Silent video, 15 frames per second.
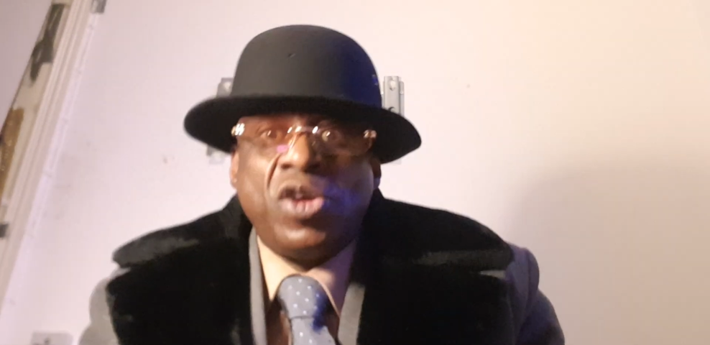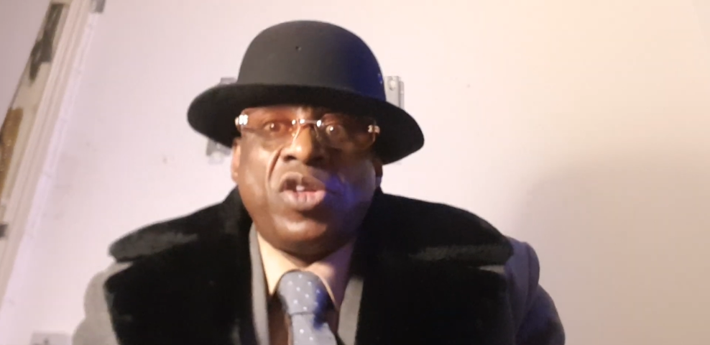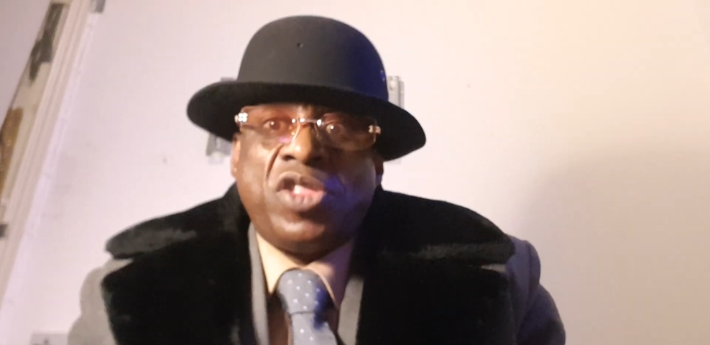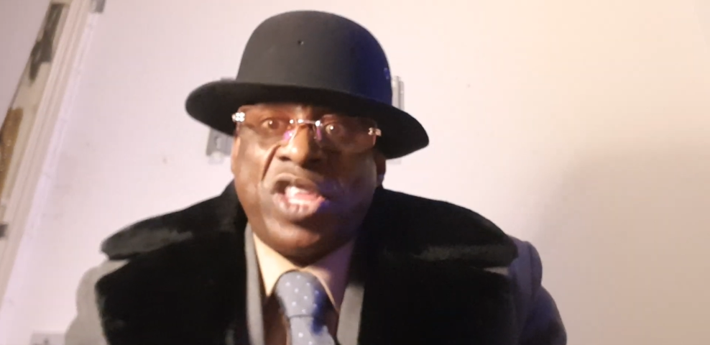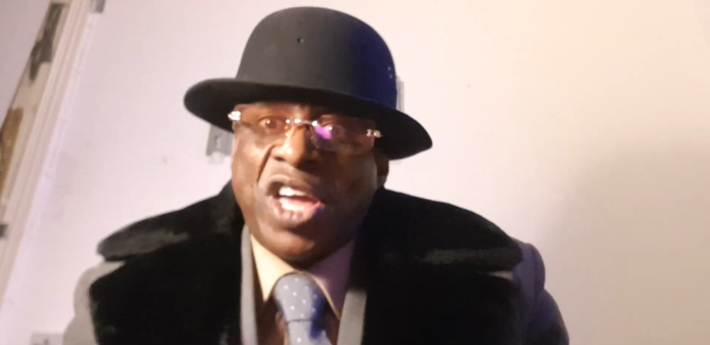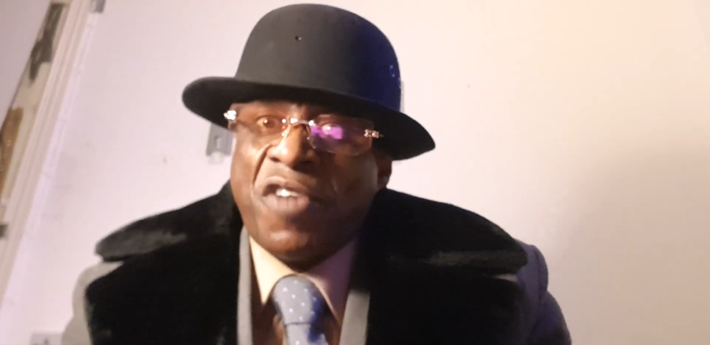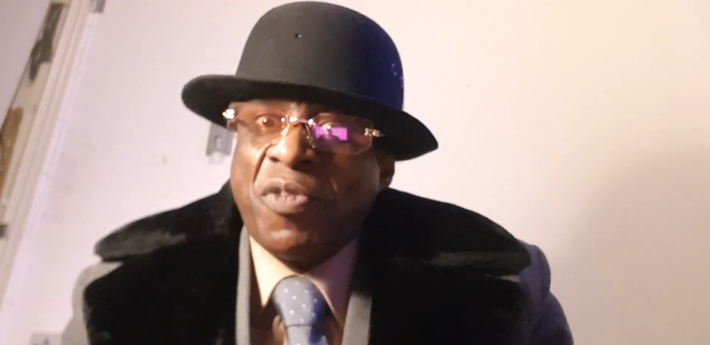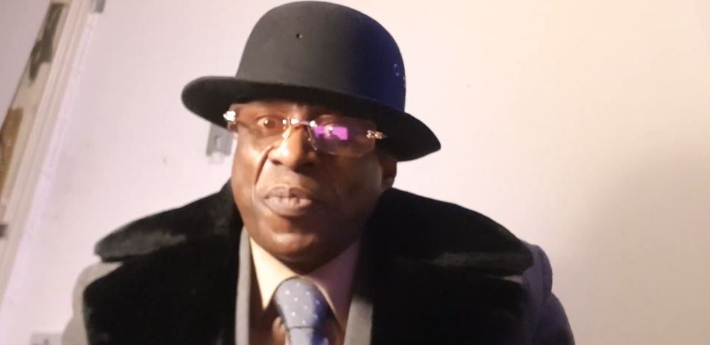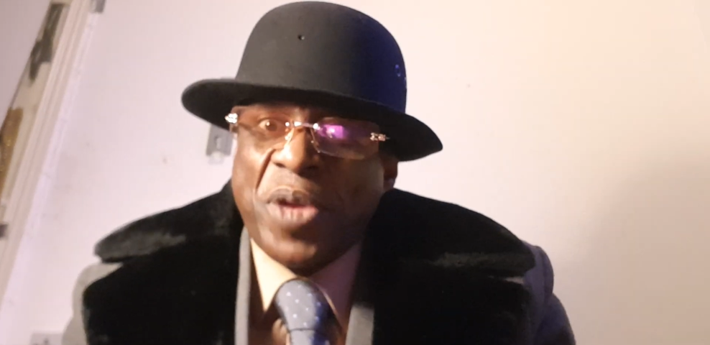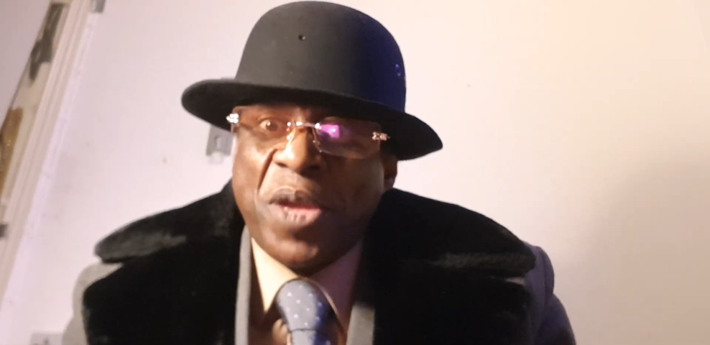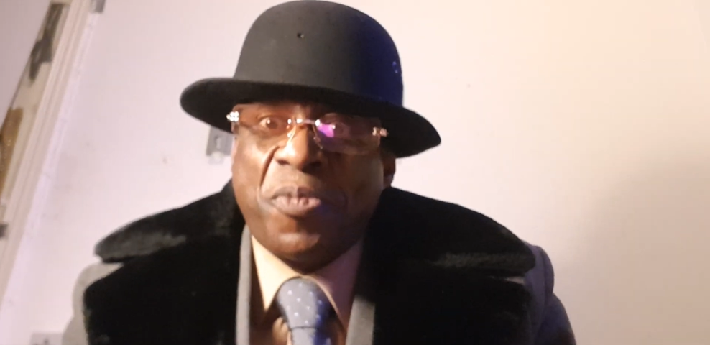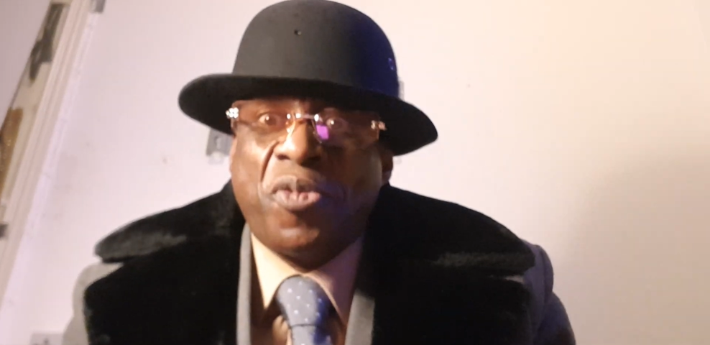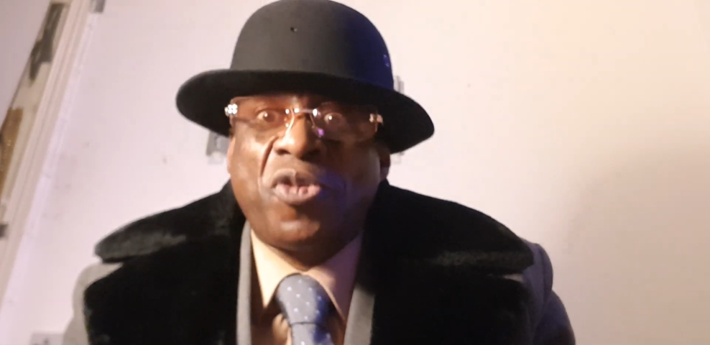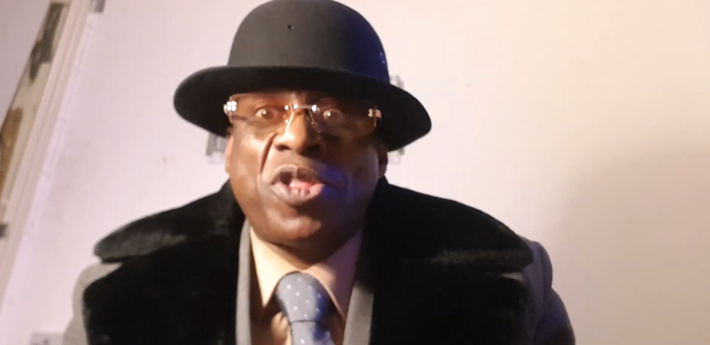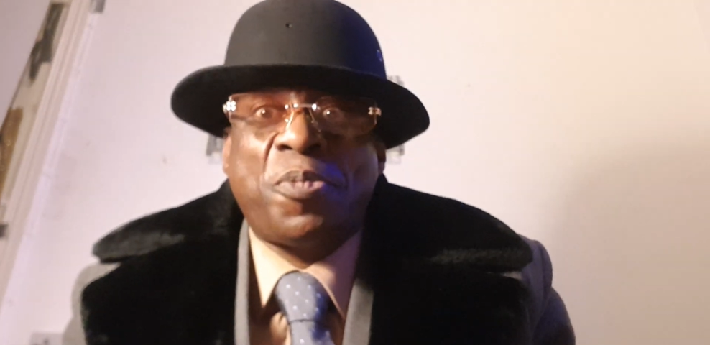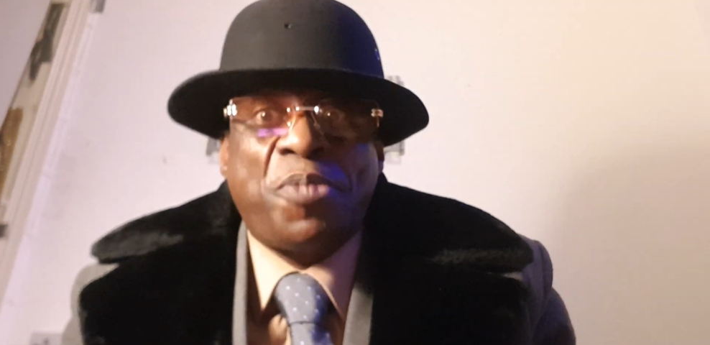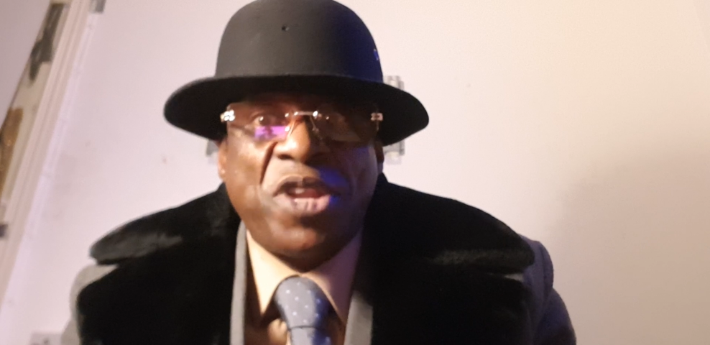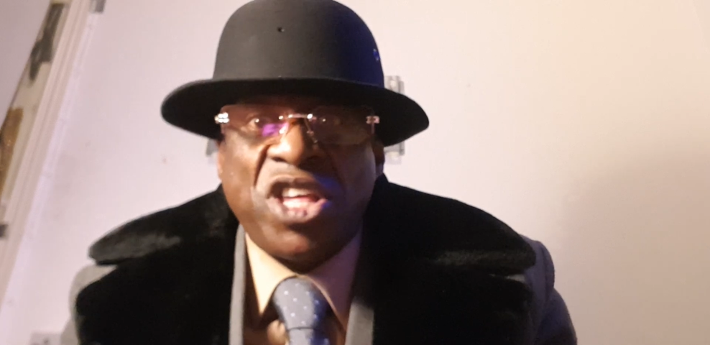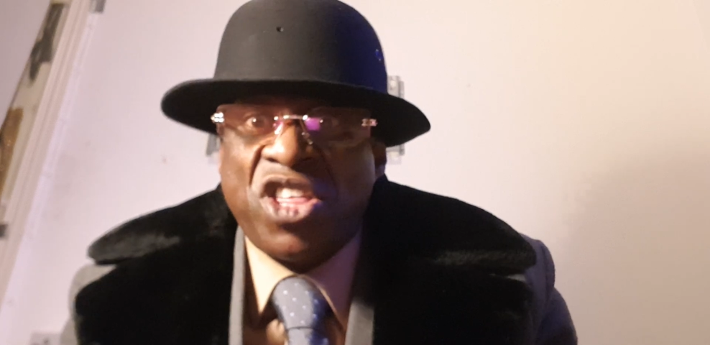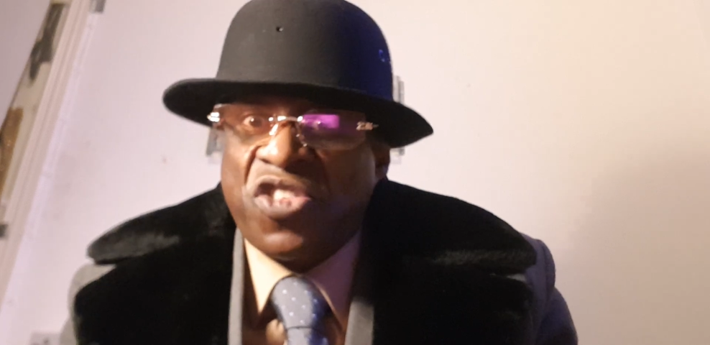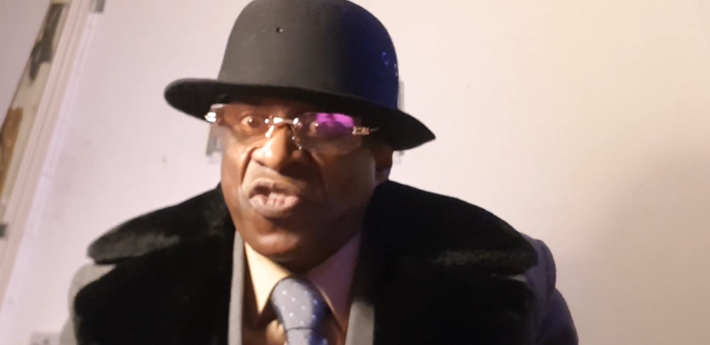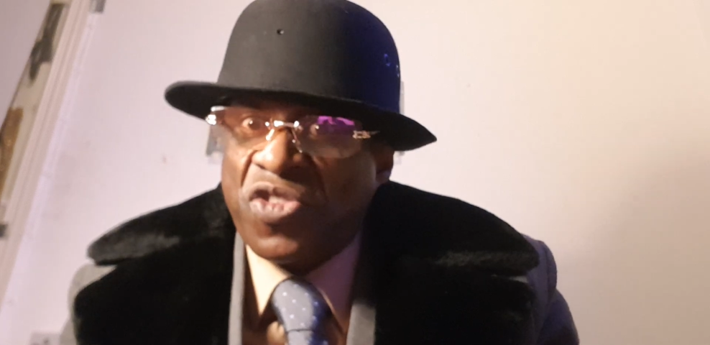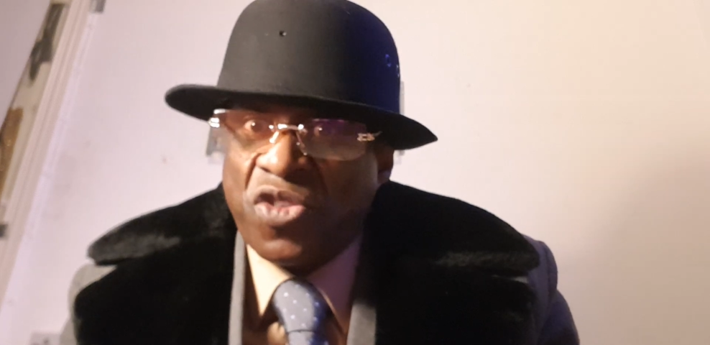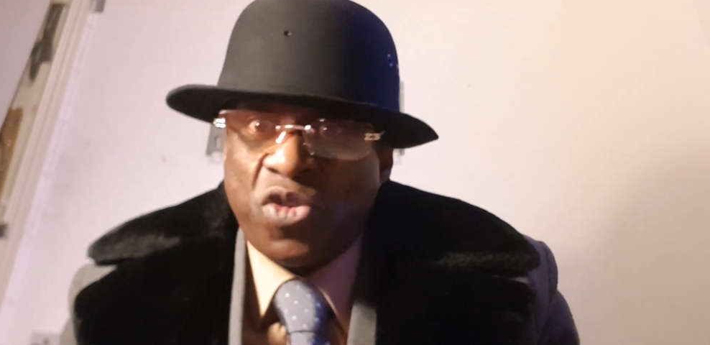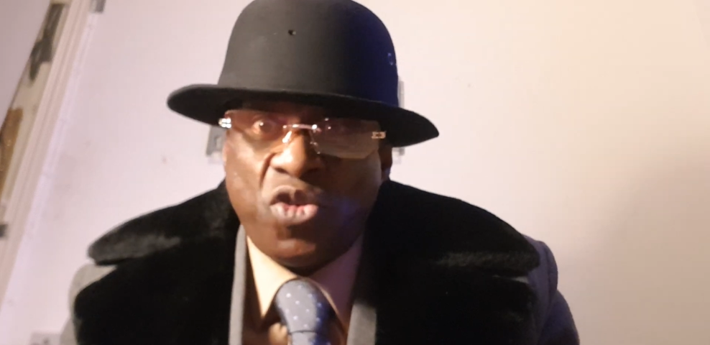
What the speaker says: the other people are the police who